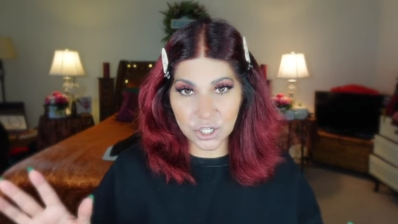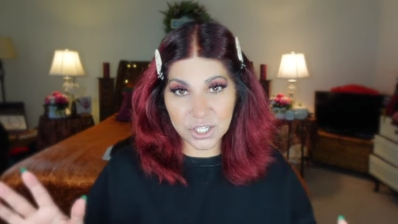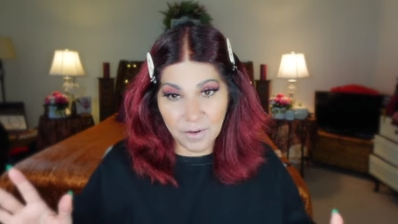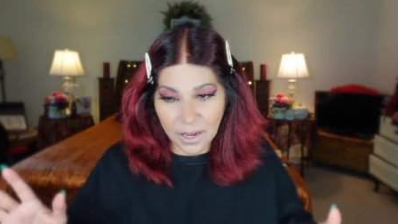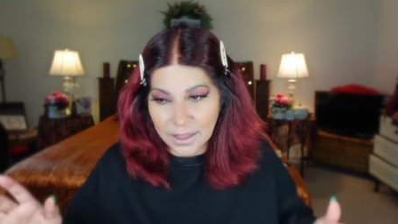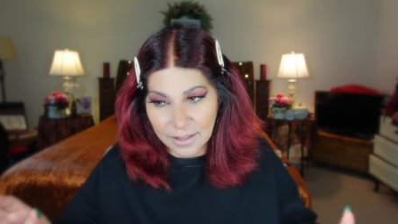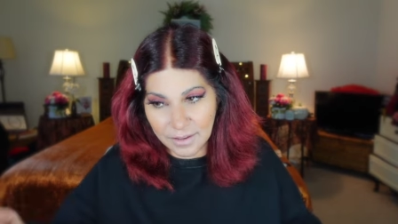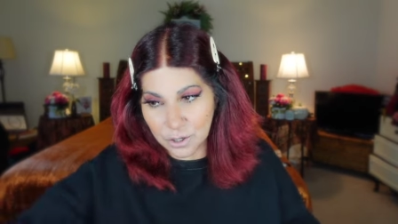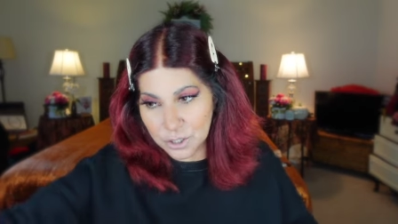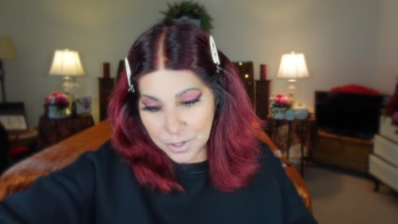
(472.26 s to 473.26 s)
she's fucking
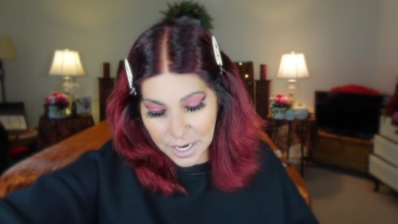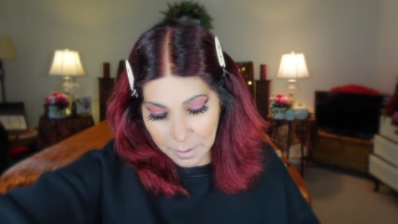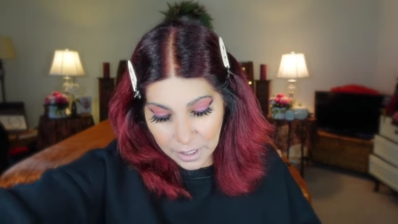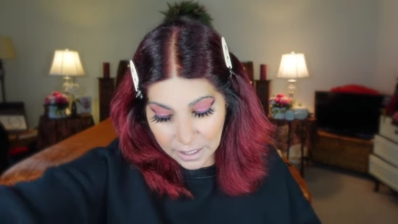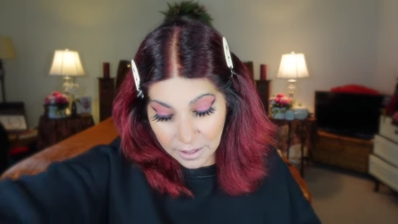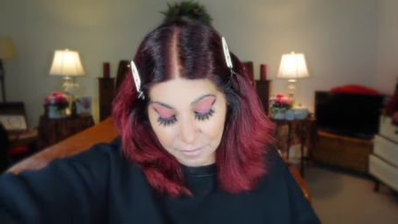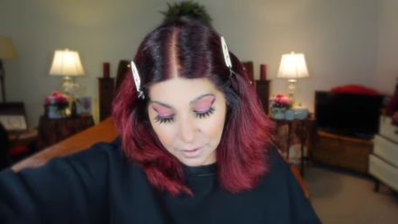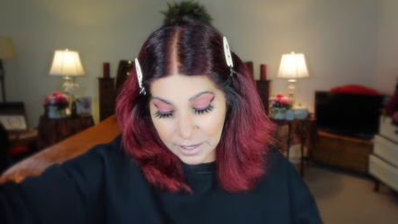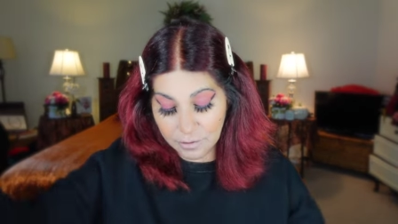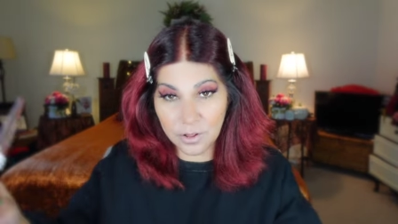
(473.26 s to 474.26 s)
living her dream. Like,
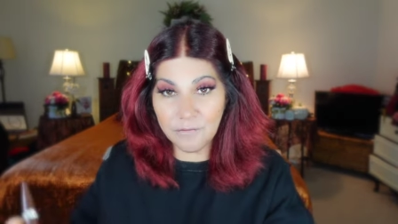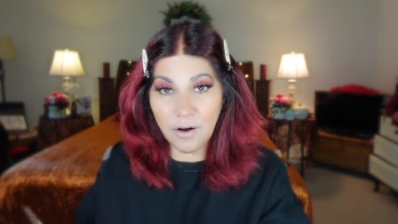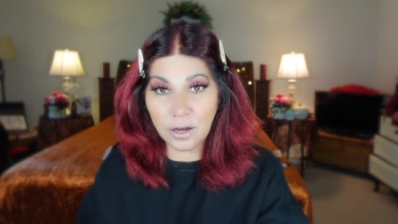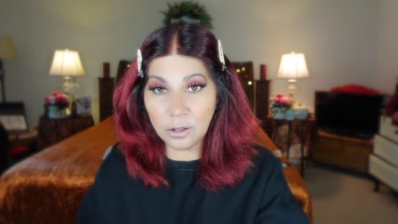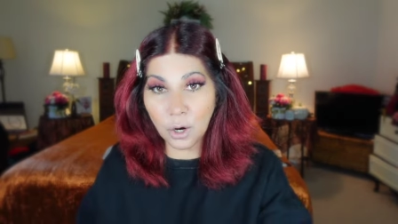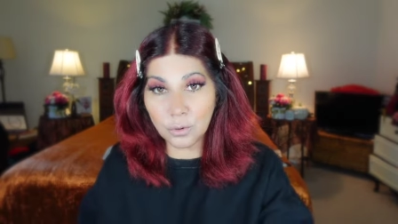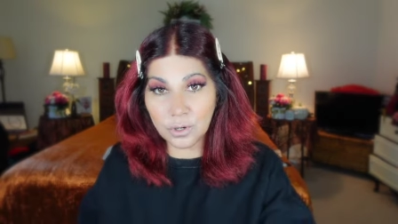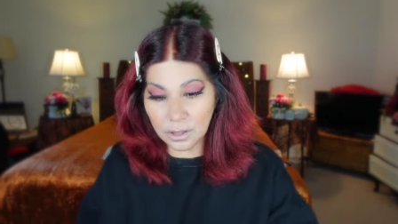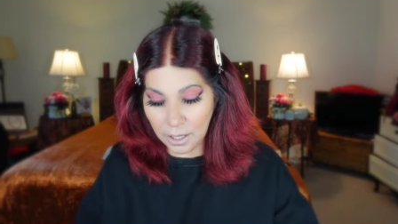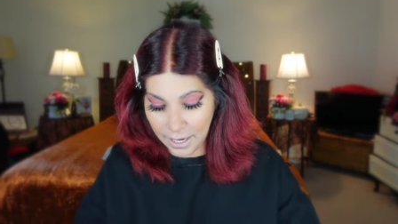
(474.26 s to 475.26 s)
leave her the fuck alone.
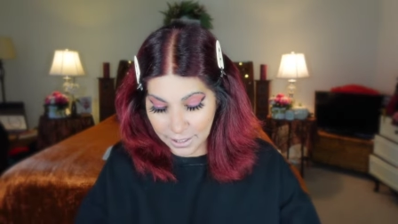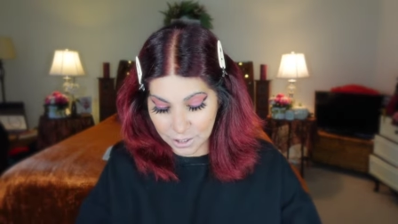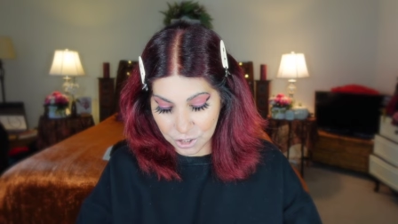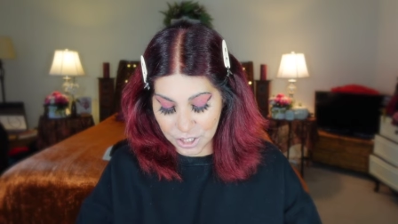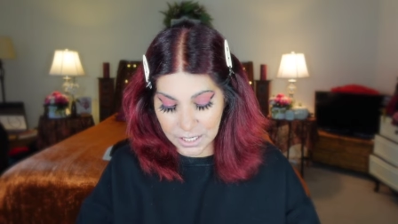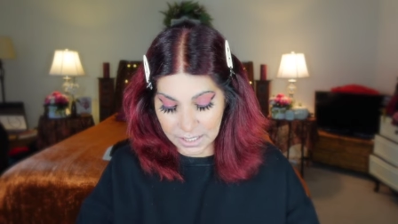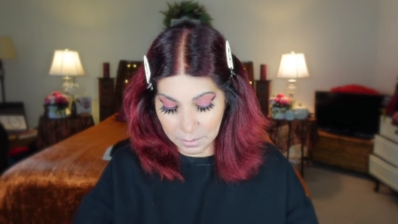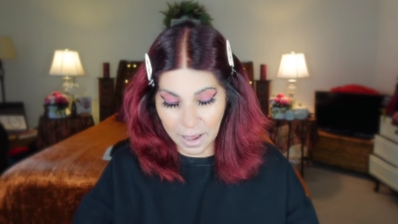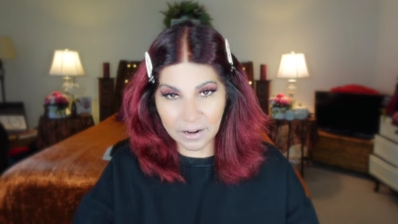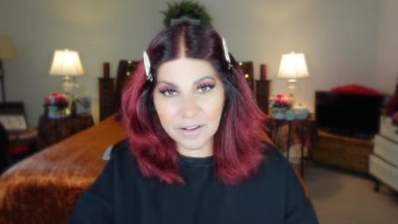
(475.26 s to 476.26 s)
Like,
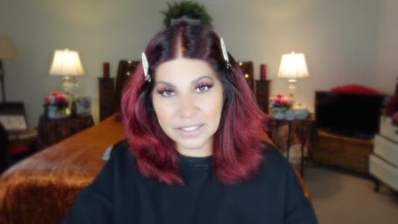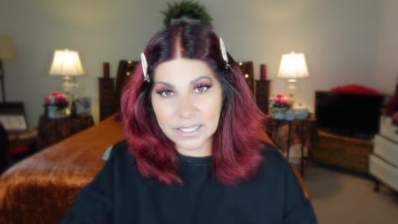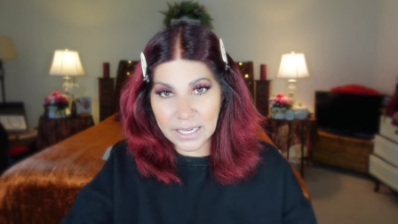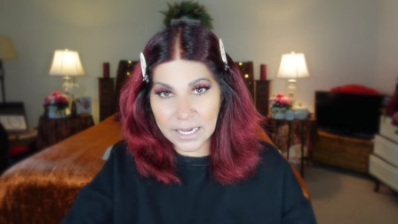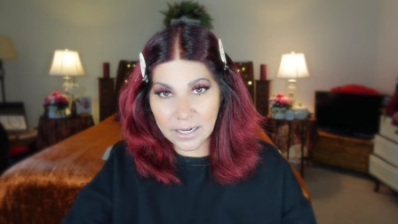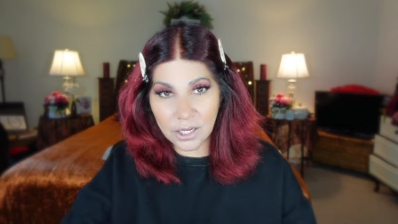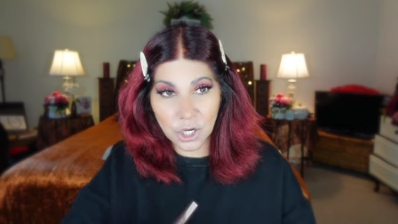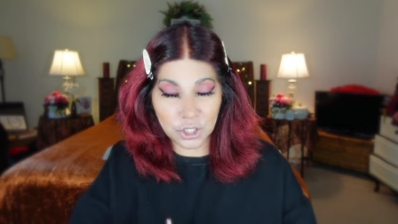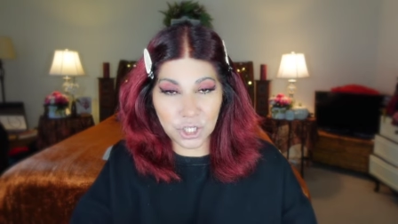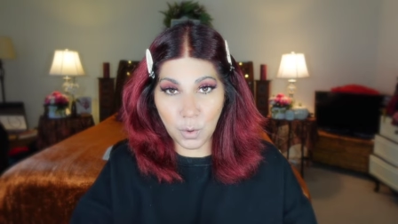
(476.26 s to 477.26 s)
she's manifesting it.
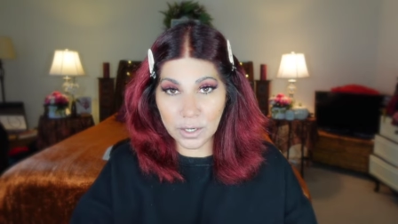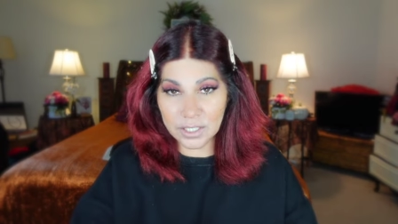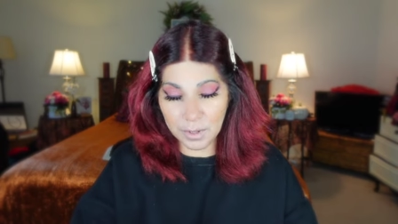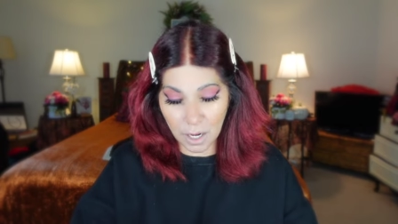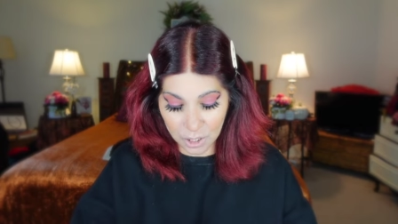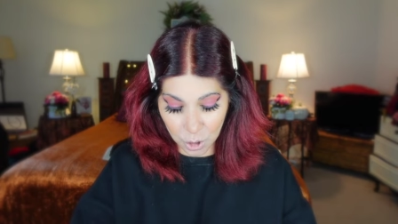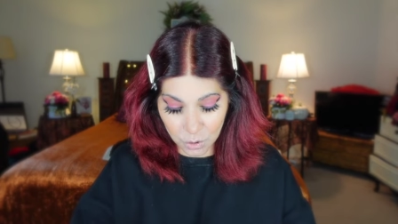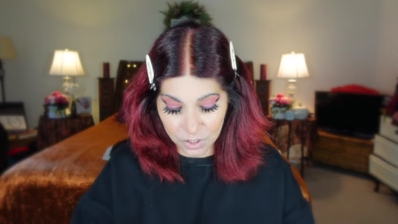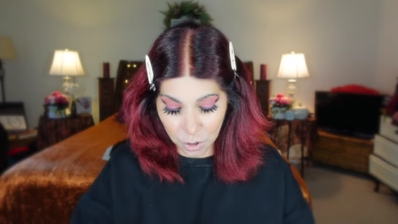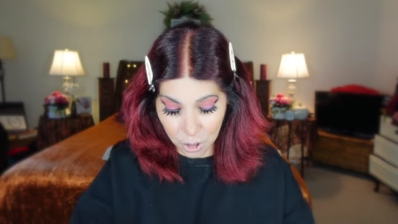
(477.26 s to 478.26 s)
She wanted to become a
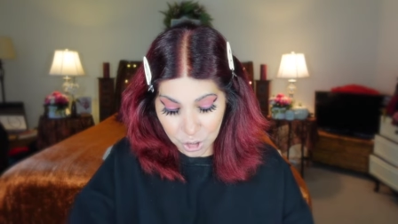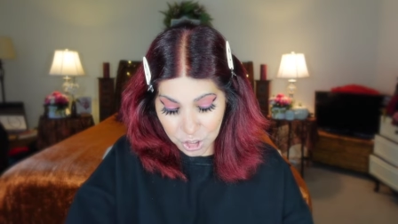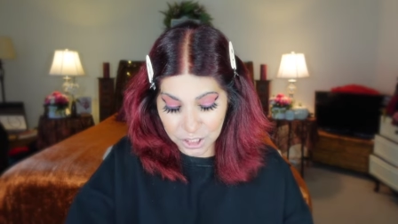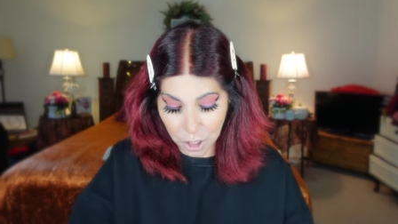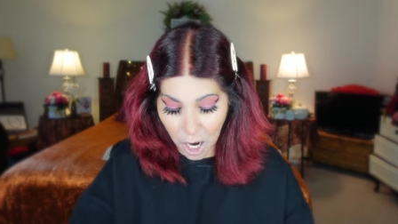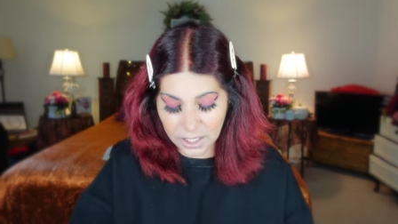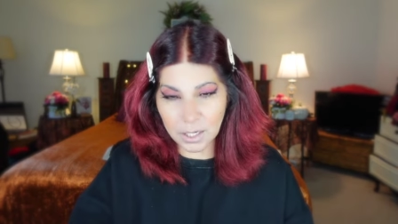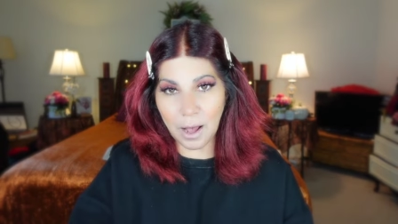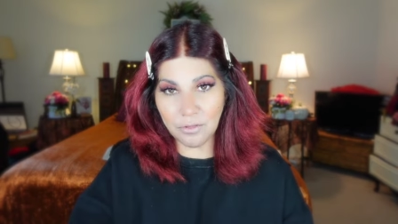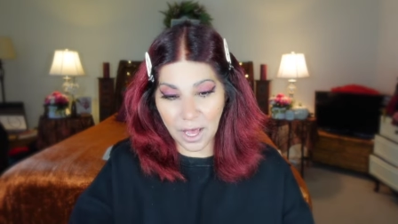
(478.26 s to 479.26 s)
huge star. She talked
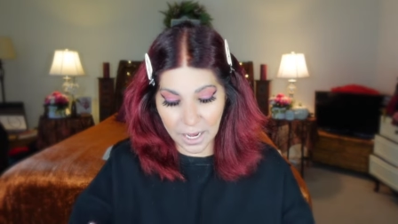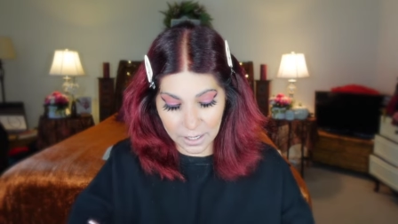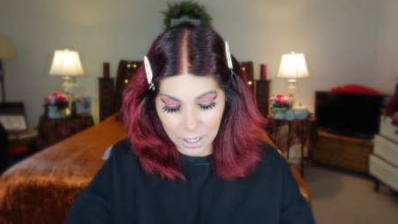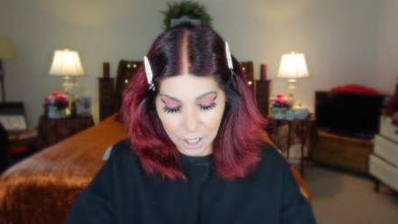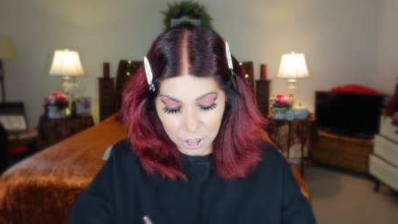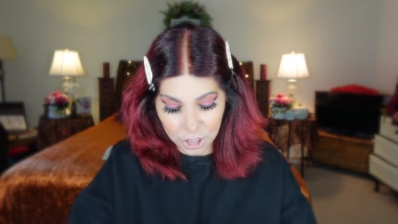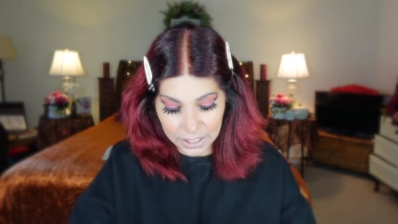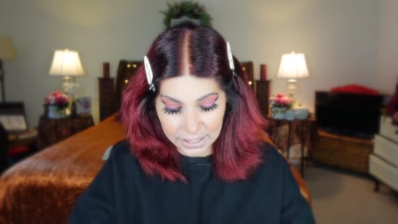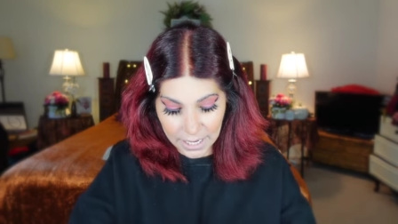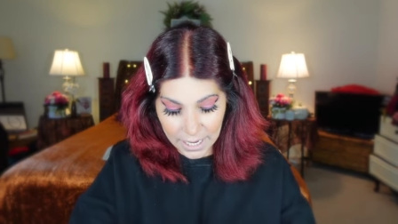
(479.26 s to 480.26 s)
about that.
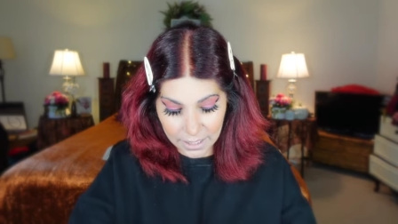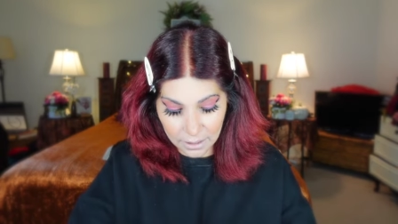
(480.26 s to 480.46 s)
She said,